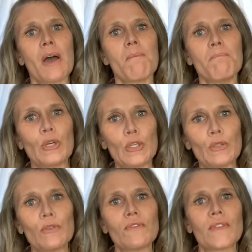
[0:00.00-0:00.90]

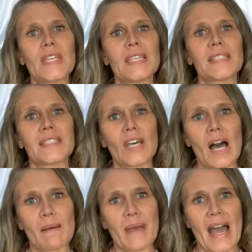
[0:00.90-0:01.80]
move these
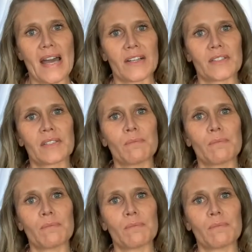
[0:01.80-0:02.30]
thought patterns,